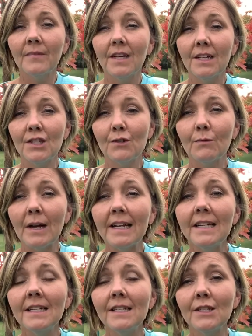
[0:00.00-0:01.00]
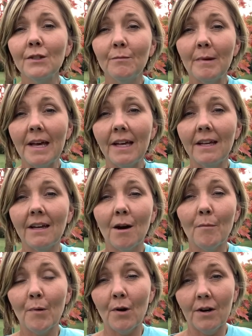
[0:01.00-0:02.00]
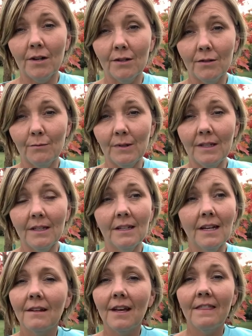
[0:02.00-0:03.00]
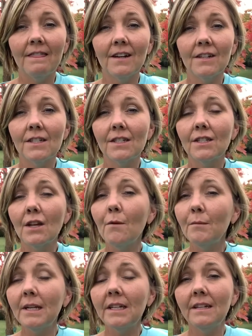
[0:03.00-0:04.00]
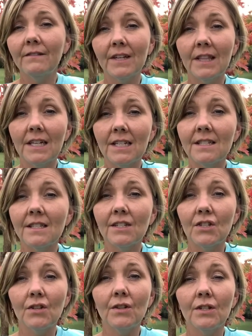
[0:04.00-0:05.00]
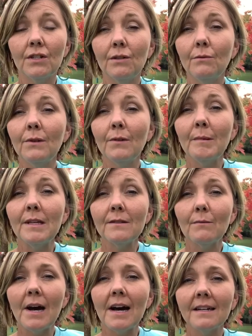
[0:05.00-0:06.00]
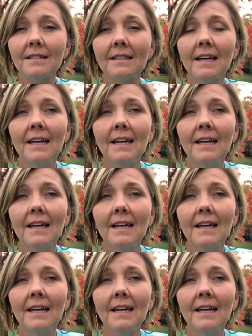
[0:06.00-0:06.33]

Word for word: It's ready to make a product with it. And there are so many different things that you can do with beeswax.